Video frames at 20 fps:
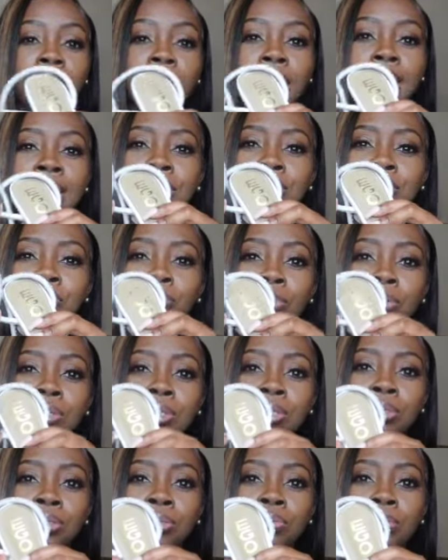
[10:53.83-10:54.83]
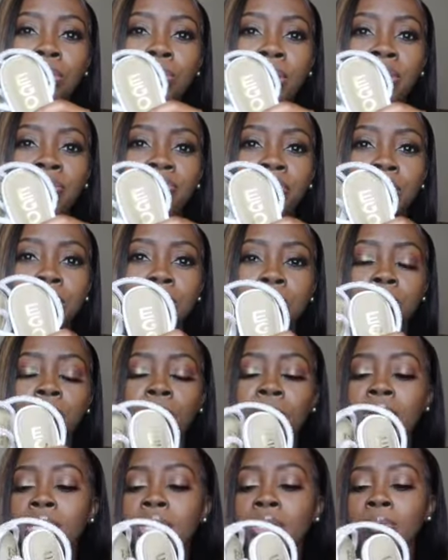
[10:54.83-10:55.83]
I actually wore these to one of my friends'
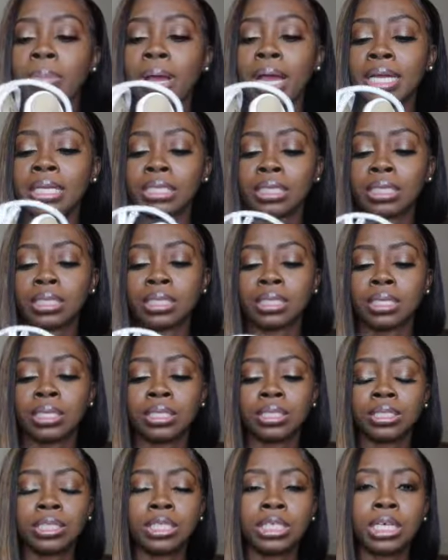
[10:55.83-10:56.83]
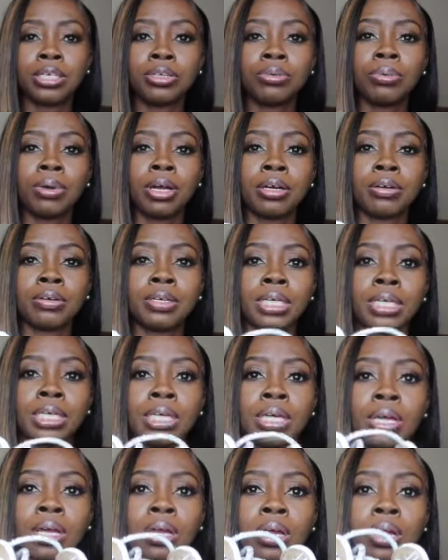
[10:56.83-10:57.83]
wedding back in
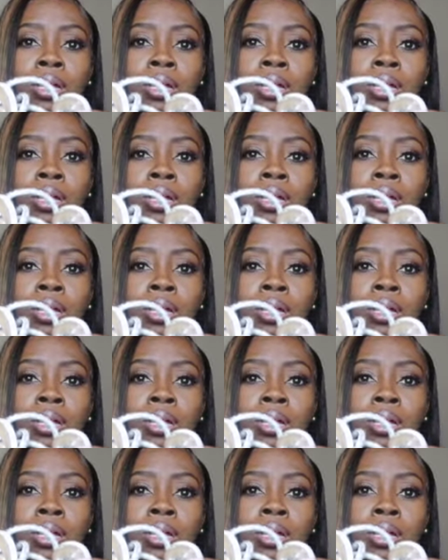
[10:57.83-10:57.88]
January.